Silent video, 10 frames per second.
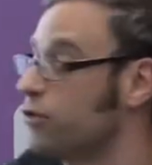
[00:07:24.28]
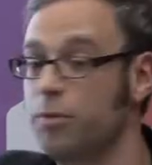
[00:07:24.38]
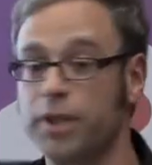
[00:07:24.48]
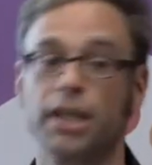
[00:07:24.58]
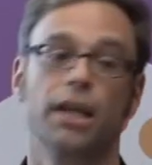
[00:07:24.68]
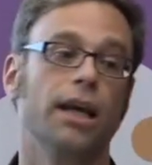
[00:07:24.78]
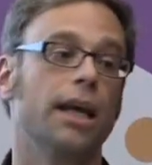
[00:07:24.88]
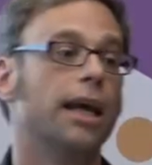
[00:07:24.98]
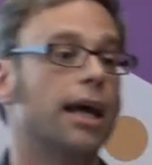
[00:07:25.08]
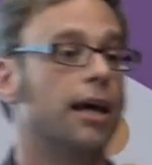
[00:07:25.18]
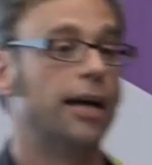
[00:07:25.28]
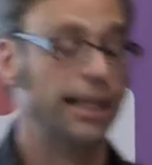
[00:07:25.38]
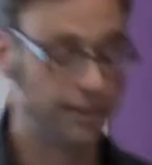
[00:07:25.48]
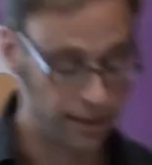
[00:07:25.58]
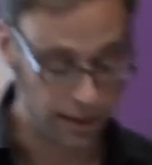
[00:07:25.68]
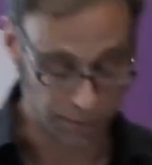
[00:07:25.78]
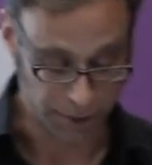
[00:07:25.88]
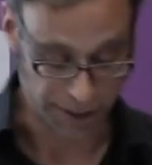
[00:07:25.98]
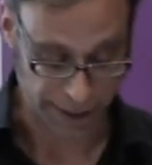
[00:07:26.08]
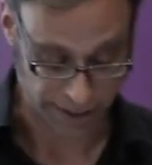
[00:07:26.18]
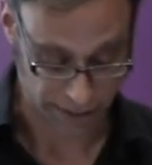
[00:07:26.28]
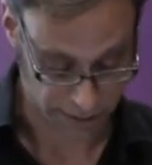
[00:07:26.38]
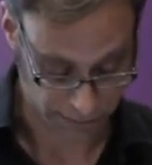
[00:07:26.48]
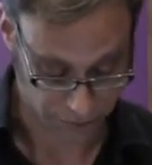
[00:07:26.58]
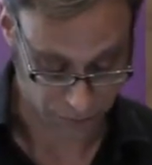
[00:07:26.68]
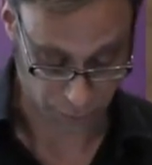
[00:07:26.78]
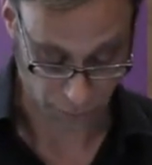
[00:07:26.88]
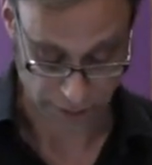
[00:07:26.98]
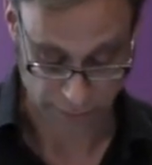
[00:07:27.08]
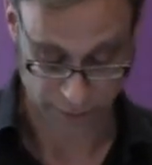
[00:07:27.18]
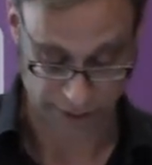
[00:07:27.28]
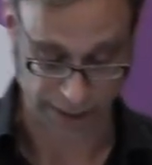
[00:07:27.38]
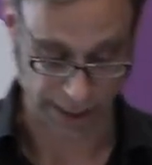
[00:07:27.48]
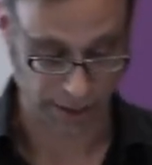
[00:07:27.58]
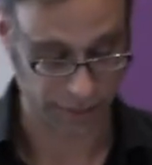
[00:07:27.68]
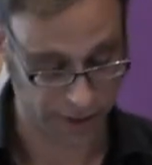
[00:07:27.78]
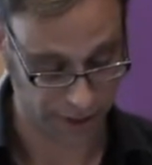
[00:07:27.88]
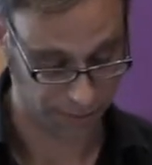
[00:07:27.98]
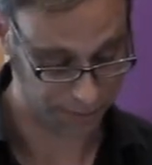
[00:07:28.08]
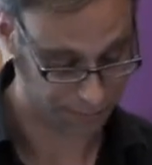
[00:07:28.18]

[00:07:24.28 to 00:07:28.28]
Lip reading: to be, ICT mediated, this fourth level of interactivity.